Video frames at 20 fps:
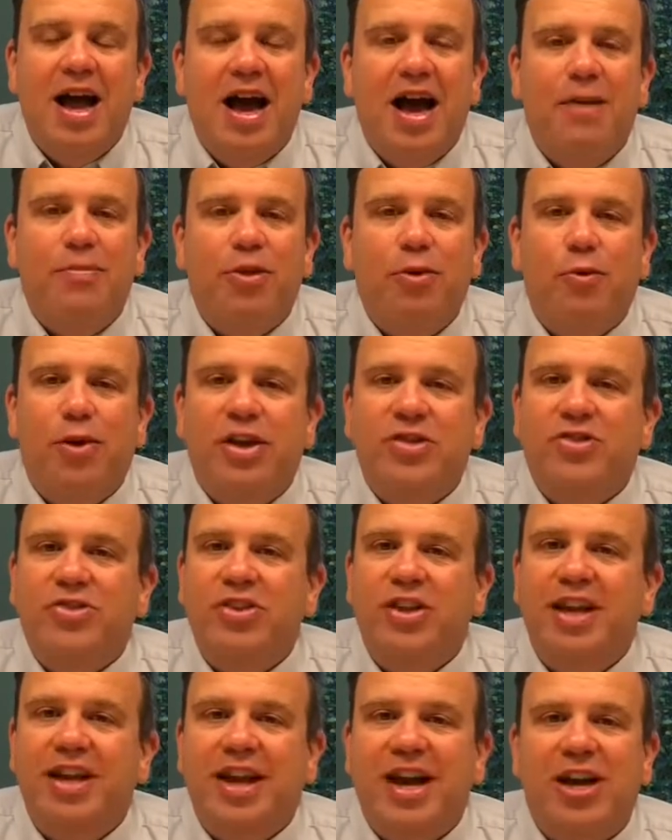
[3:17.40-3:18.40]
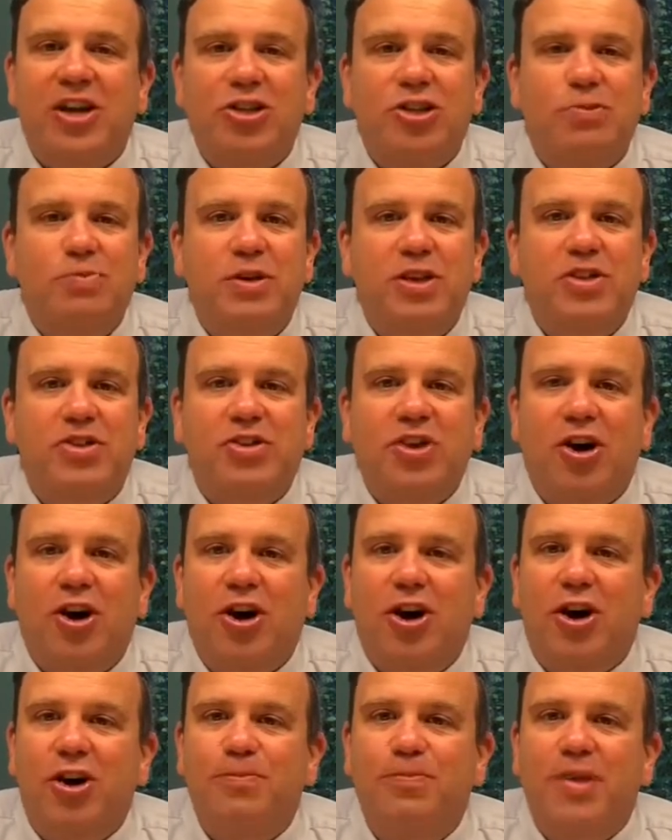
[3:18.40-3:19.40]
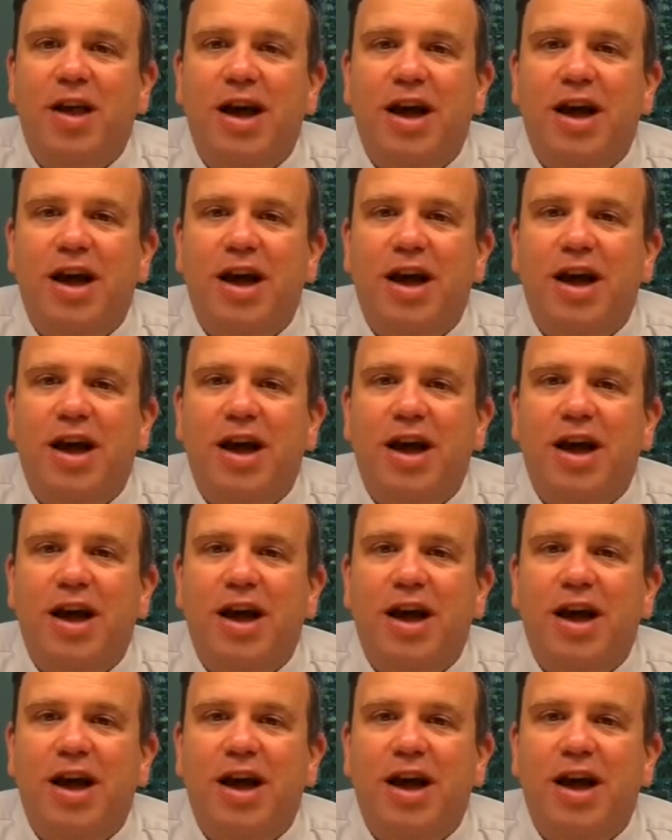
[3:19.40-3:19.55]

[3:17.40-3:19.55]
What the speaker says: The rest of the announcements are